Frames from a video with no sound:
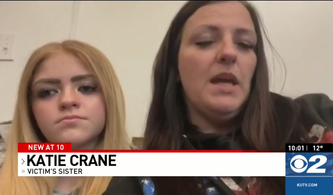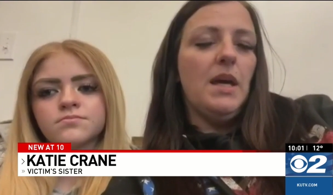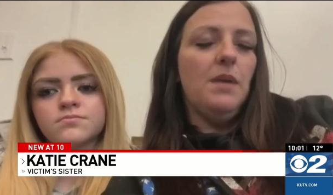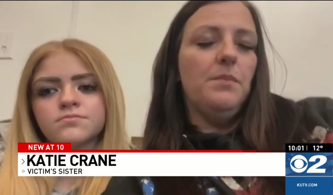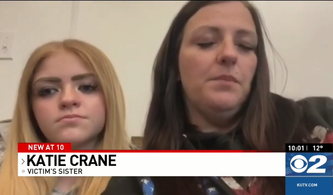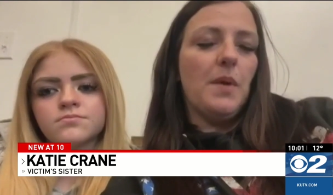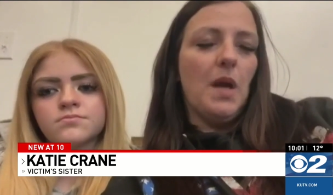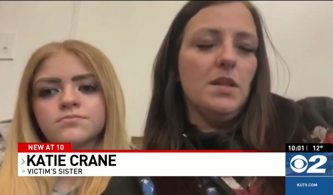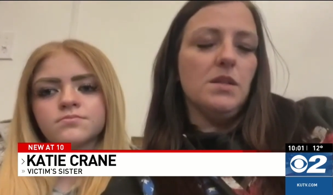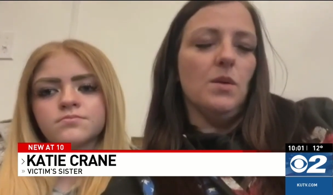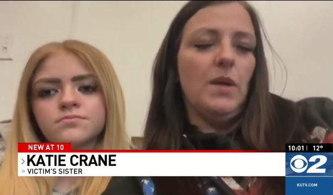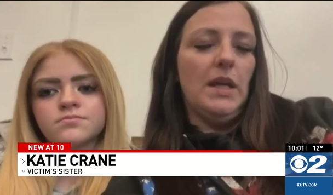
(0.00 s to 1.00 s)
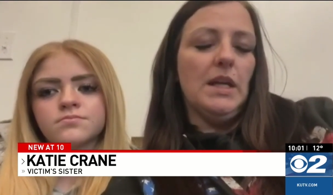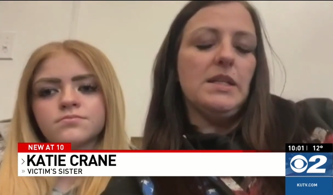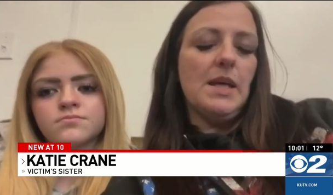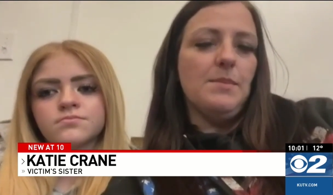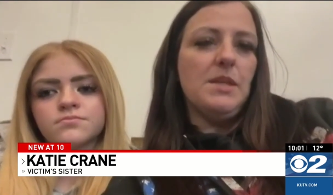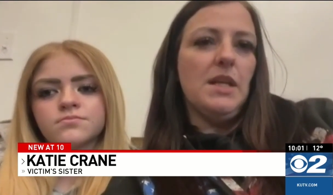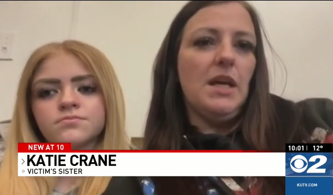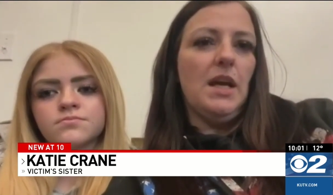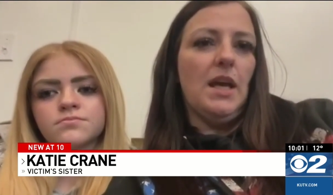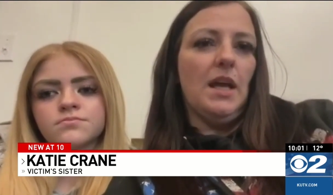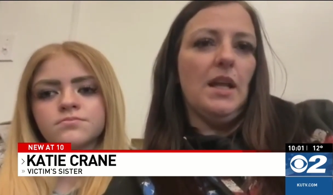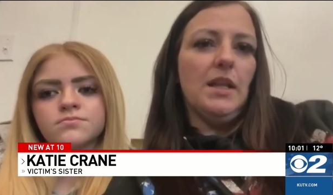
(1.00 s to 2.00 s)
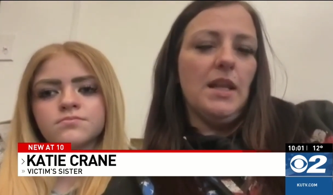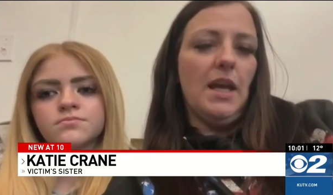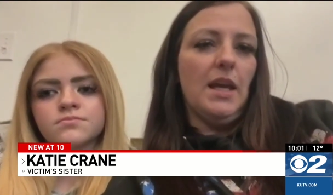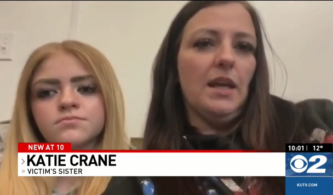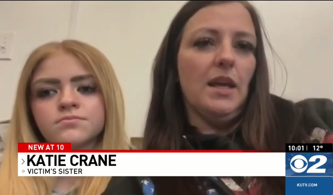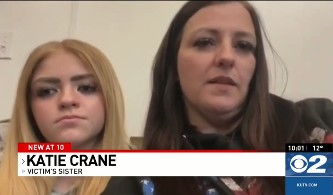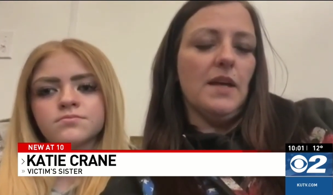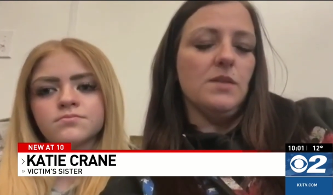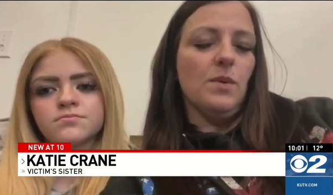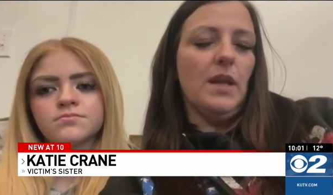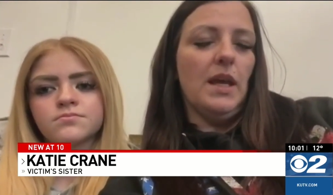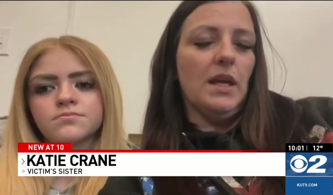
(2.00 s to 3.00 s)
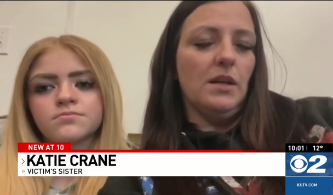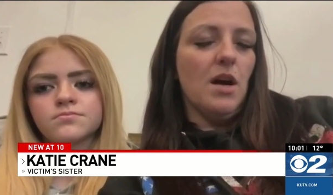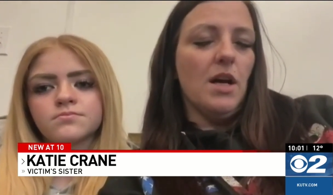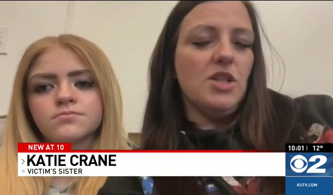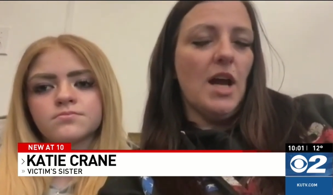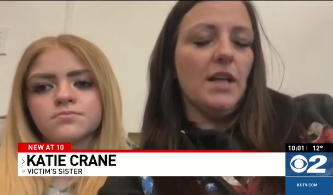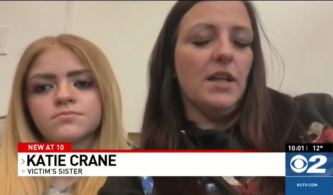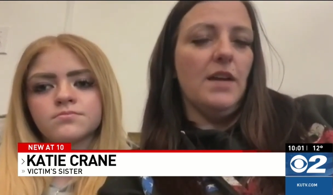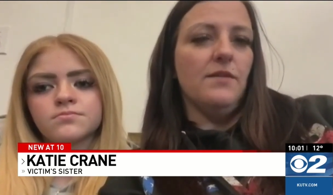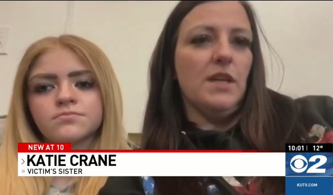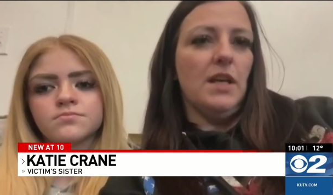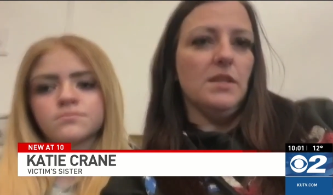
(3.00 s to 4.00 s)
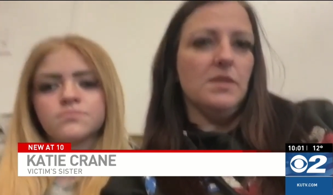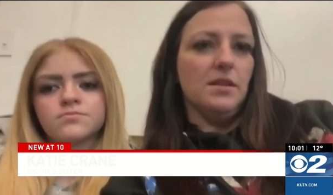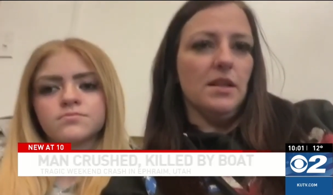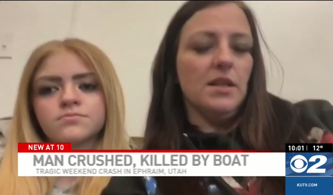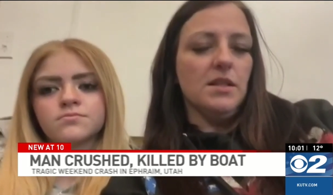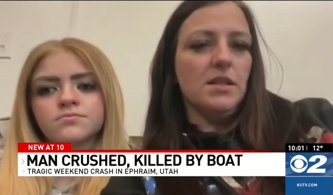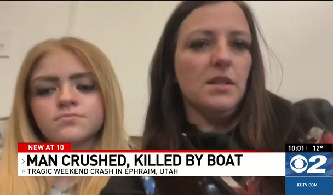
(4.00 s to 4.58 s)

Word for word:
Speaker 1: it, and so he had tempted it, and they that's when they had got jackknifed and slid into the